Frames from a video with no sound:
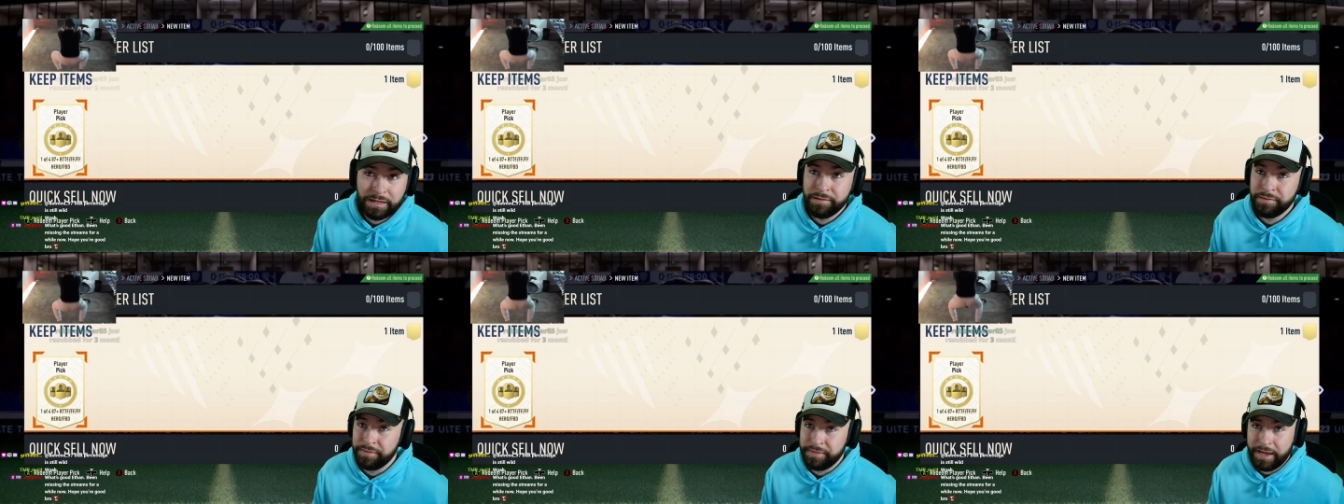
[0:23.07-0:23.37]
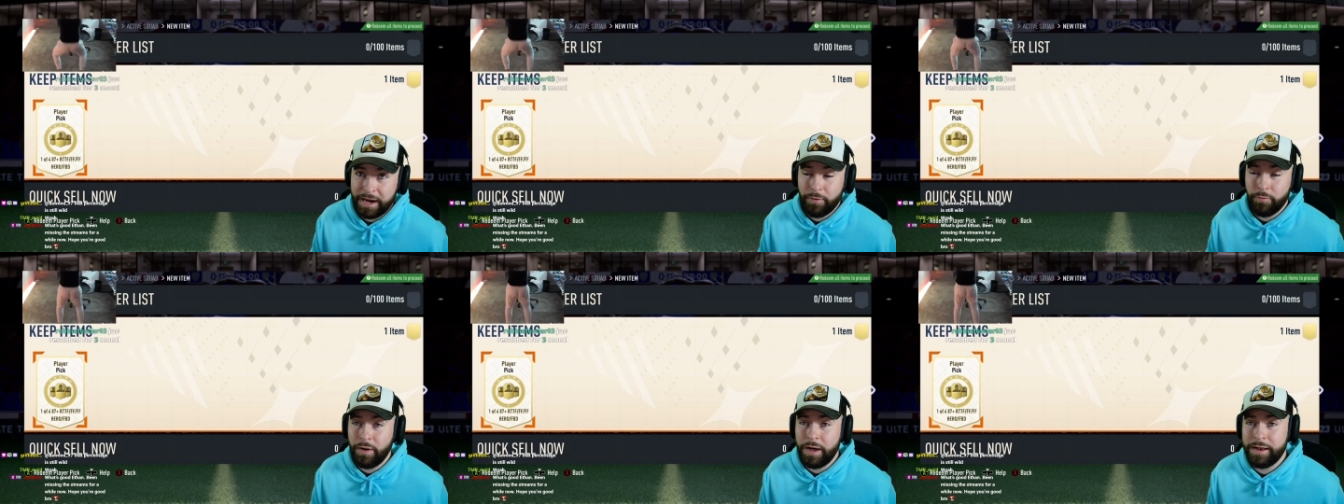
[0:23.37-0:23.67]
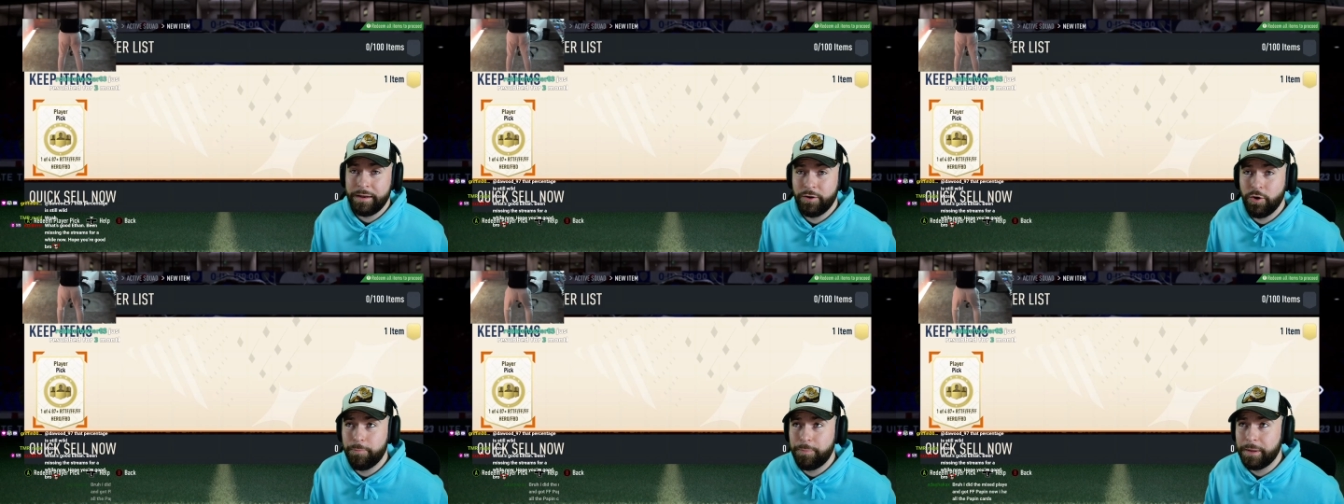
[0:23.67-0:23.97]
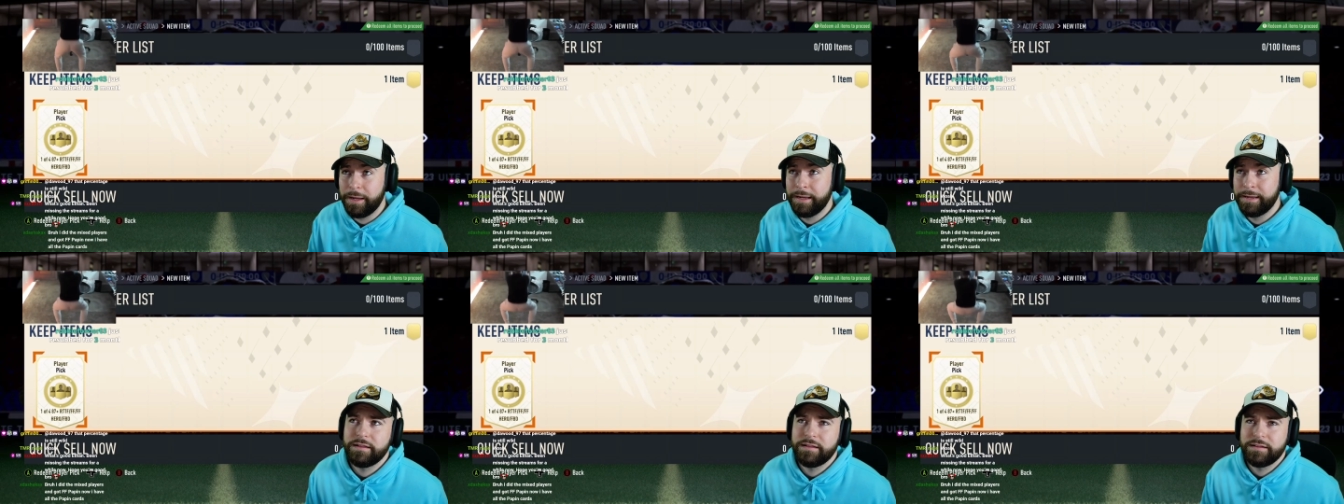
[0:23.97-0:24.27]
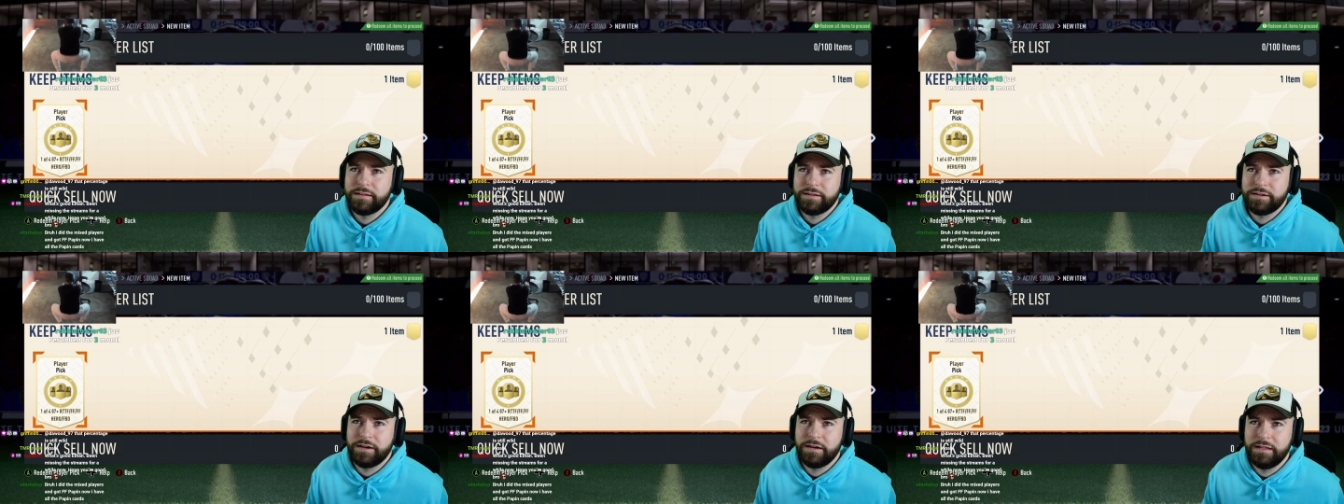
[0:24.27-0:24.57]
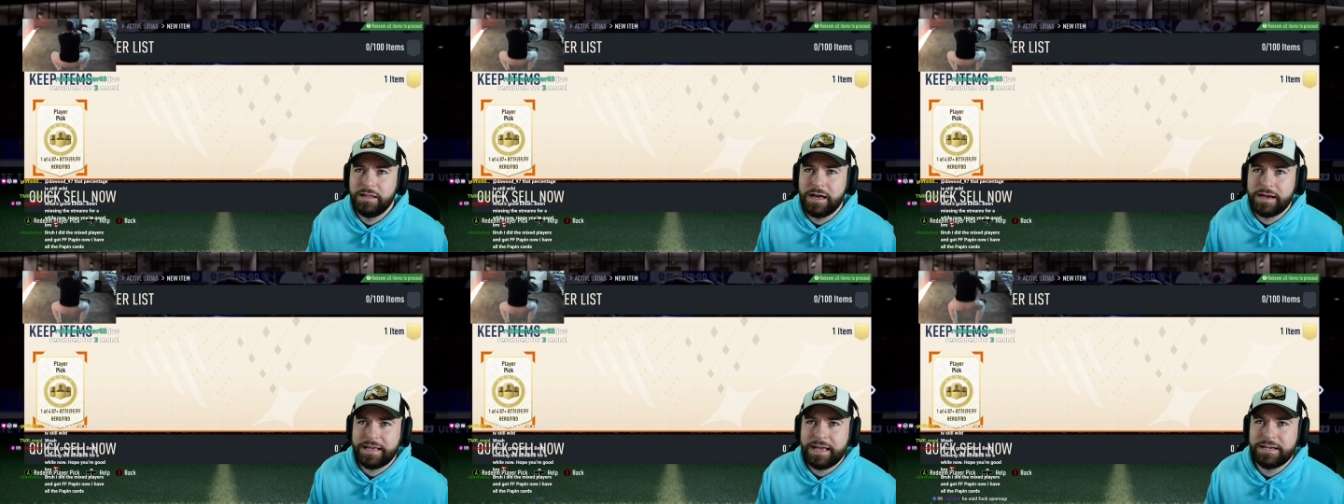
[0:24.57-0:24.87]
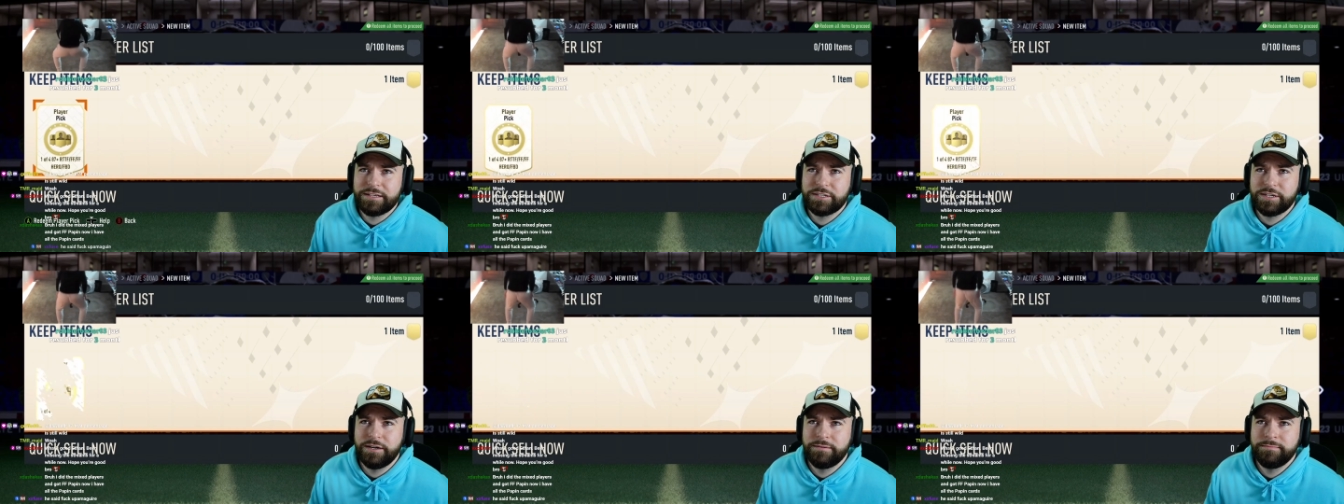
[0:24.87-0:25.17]
There went Opa. Good luck,
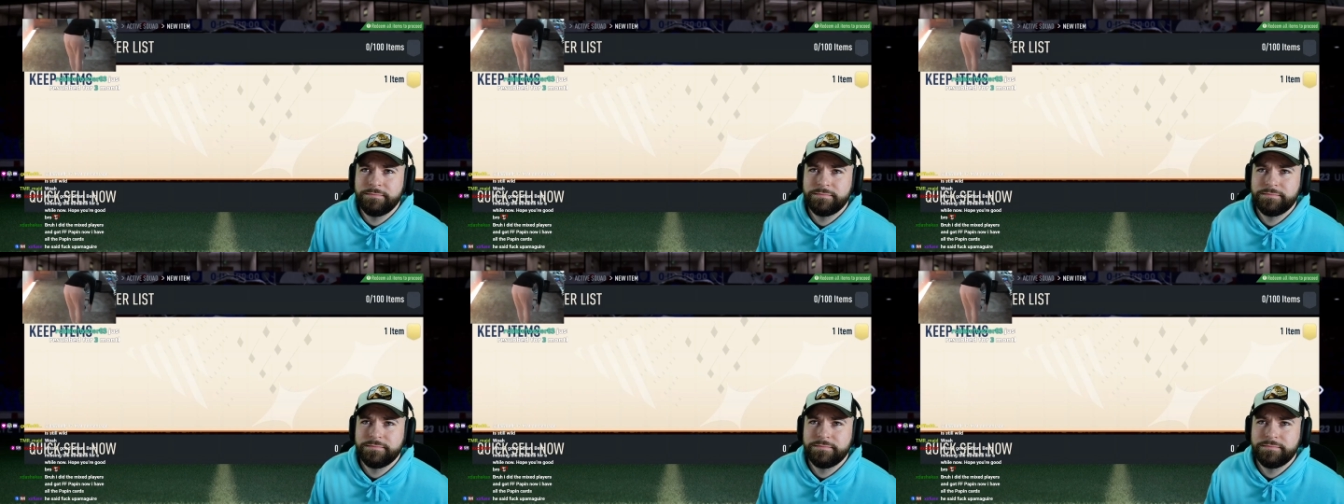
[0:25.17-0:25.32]
Gasco.